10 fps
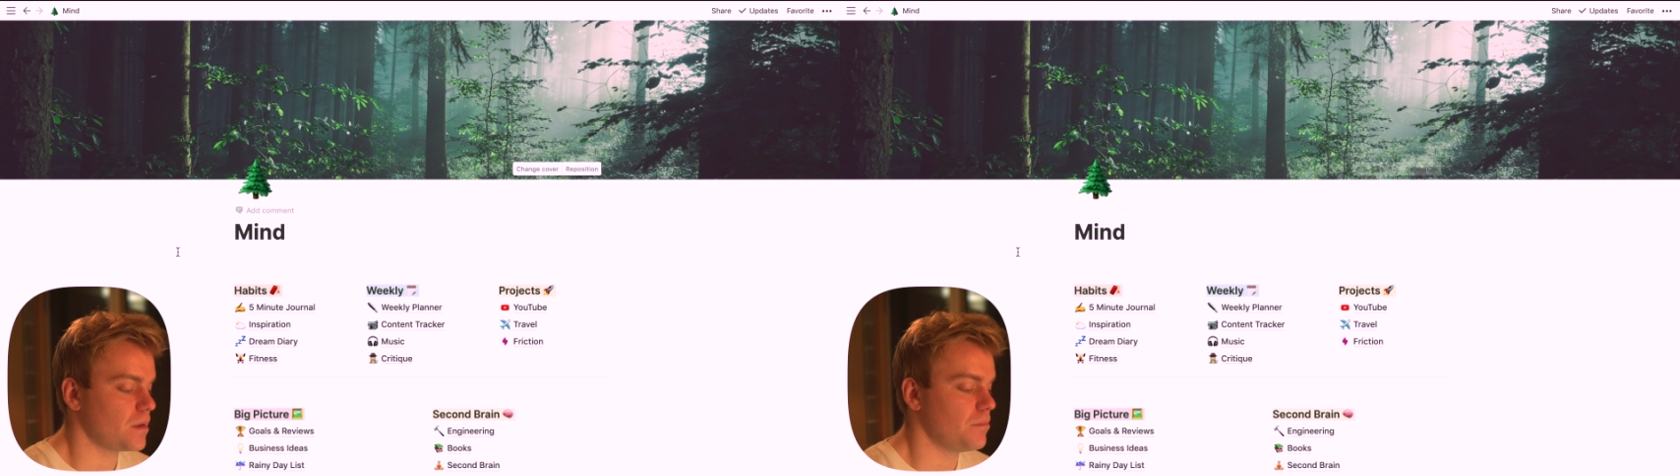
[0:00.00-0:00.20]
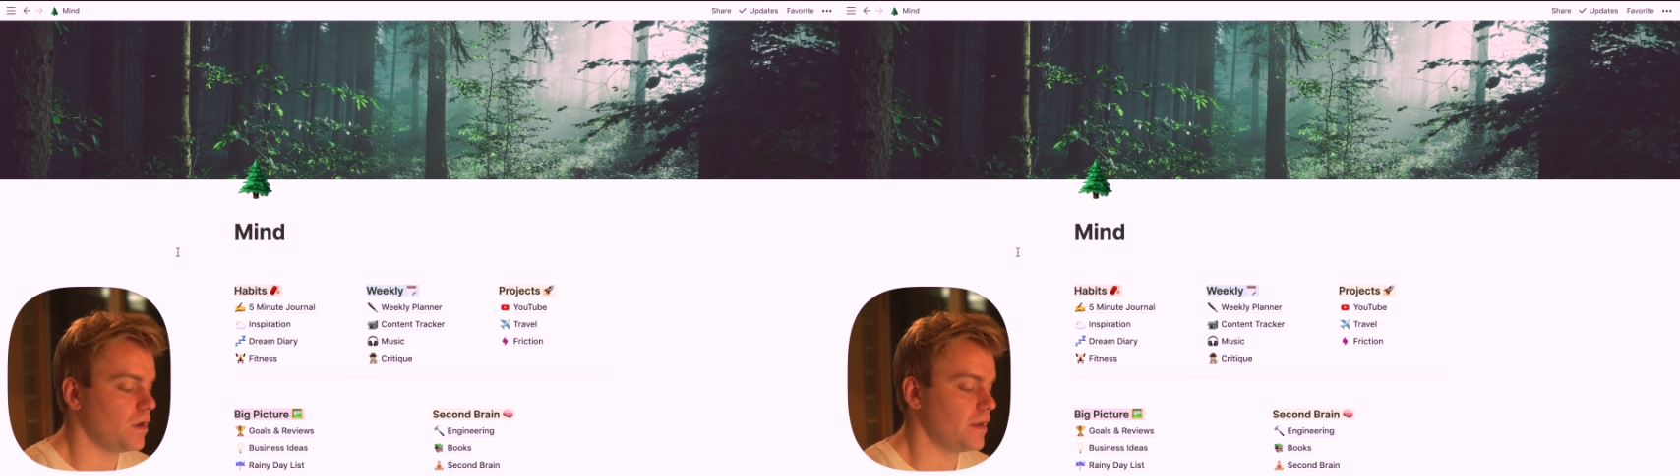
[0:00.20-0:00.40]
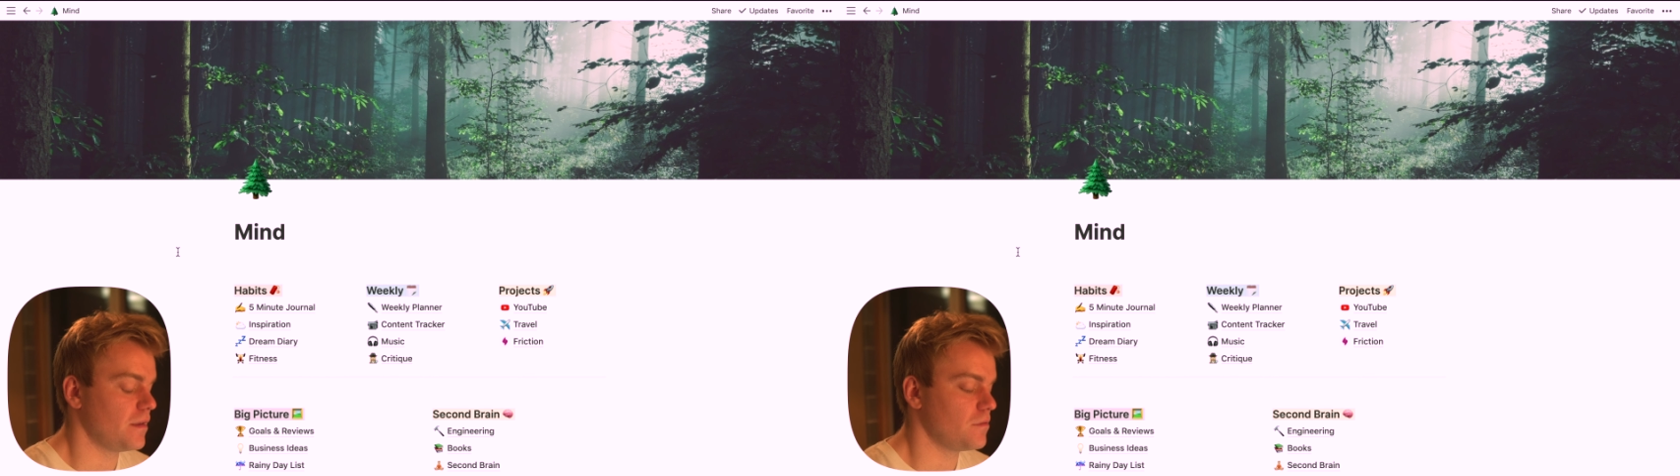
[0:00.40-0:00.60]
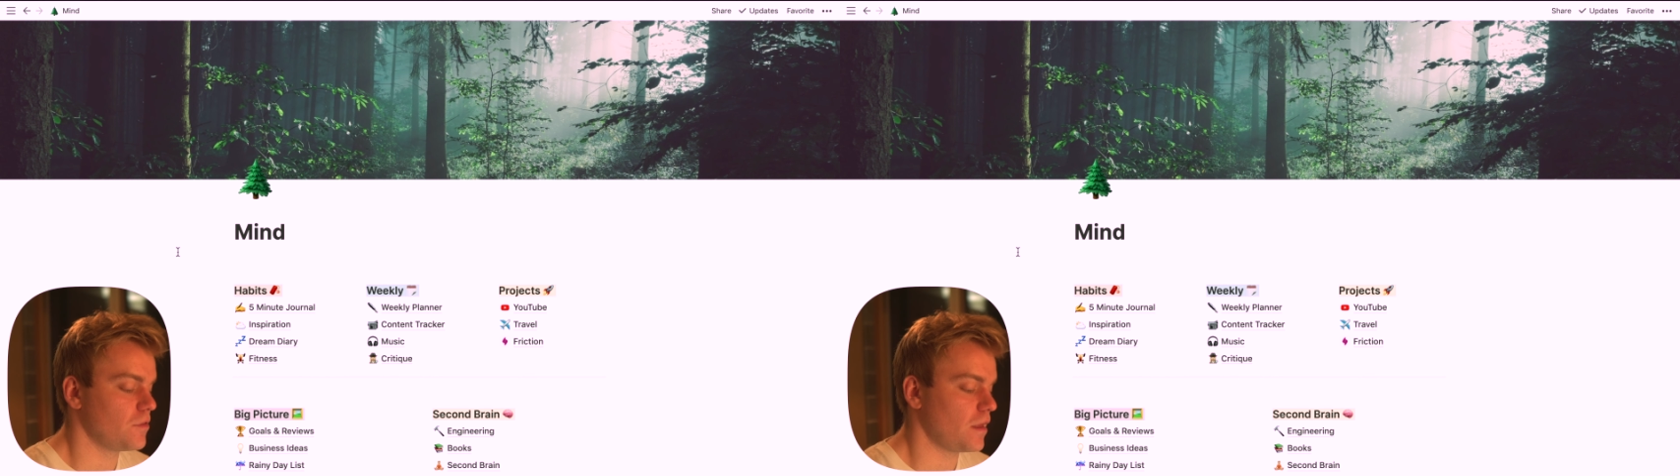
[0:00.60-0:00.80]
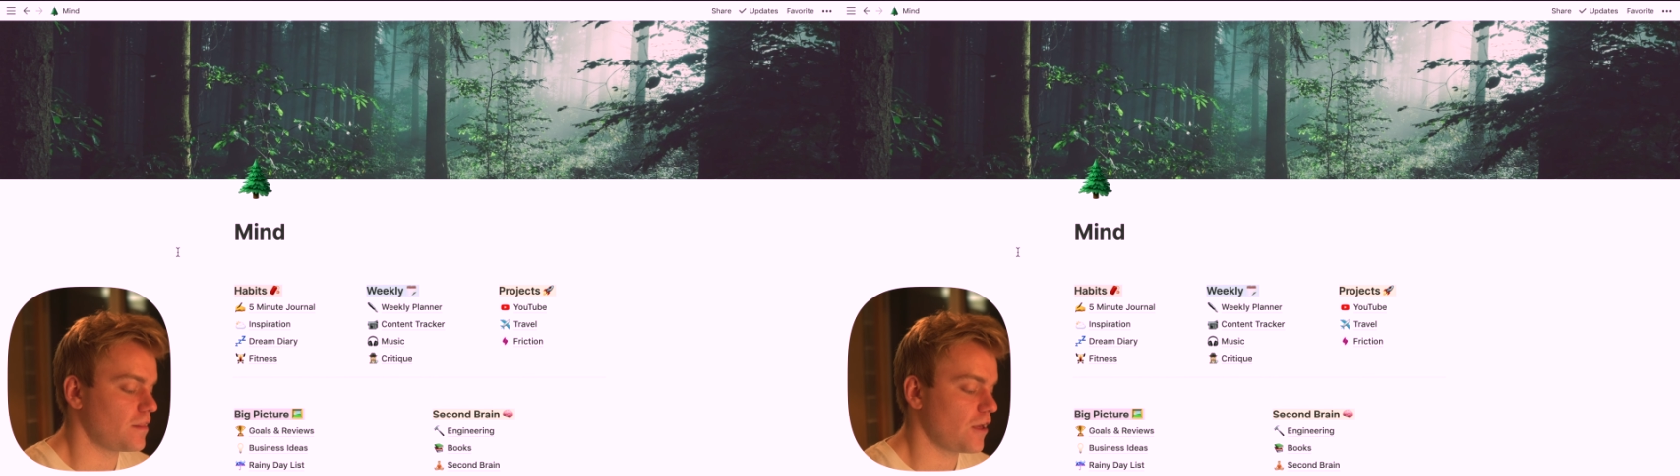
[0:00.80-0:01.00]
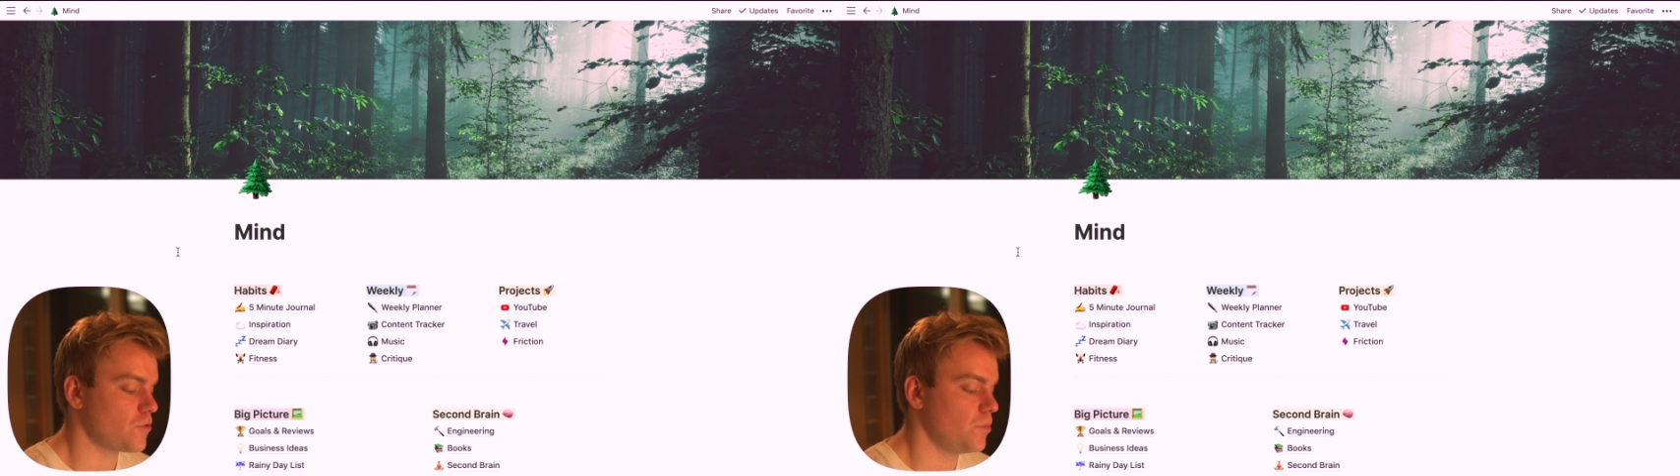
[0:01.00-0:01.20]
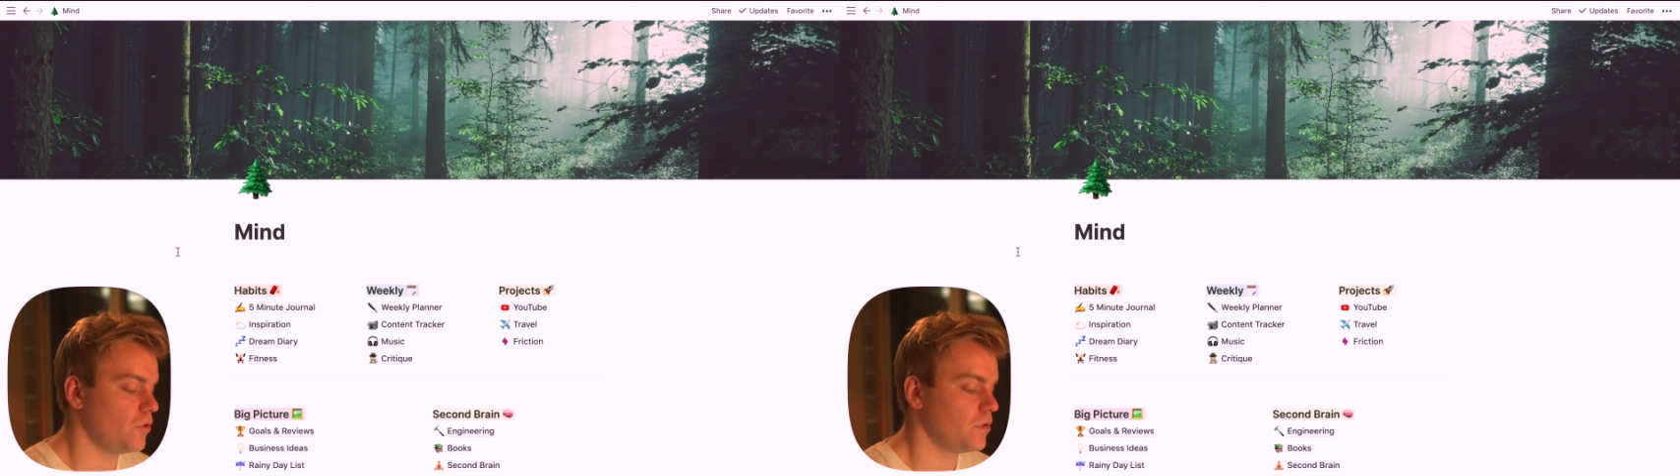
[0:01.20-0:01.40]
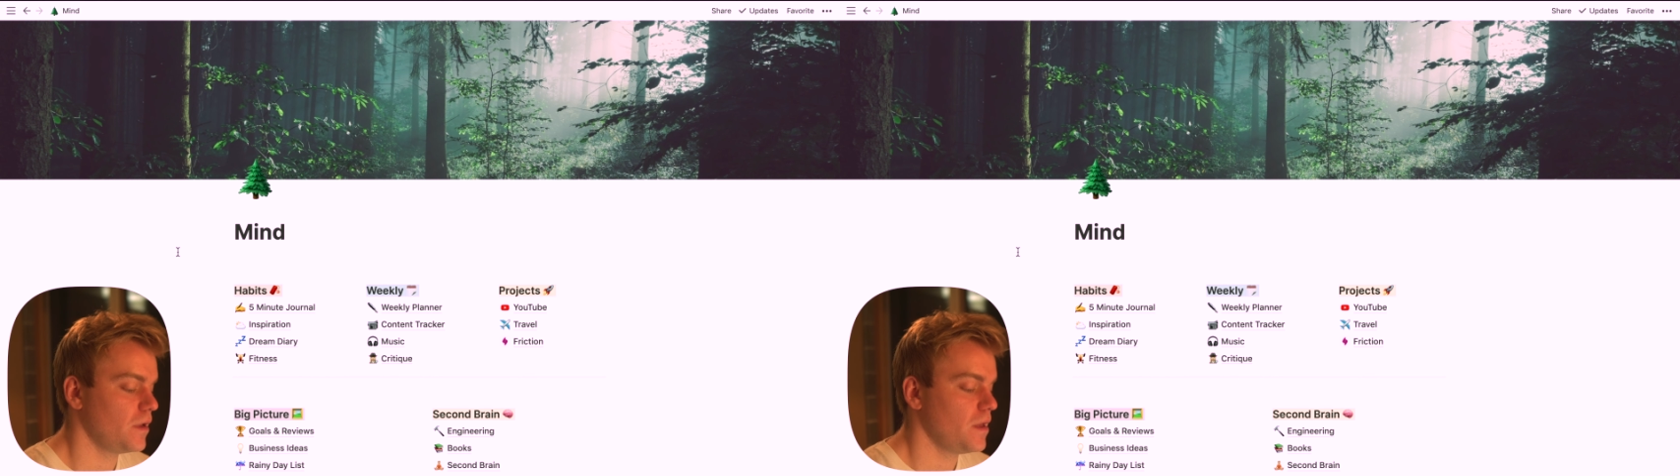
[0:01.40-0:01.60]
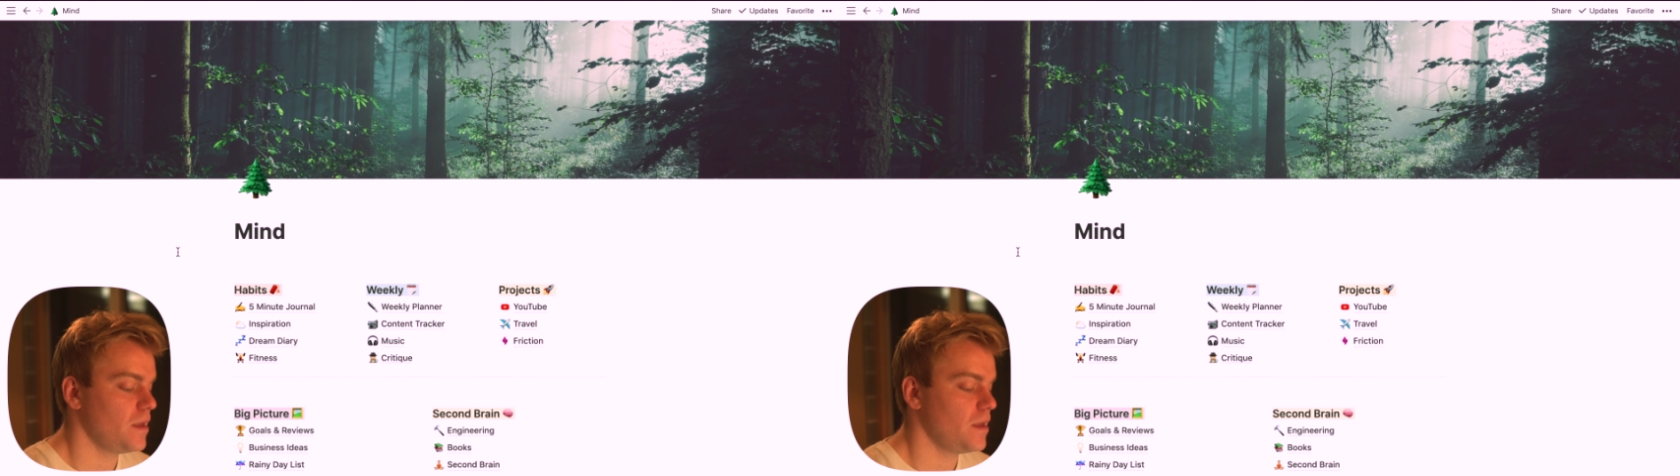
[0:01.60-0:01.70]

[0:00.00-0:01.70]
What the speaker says: my dashboard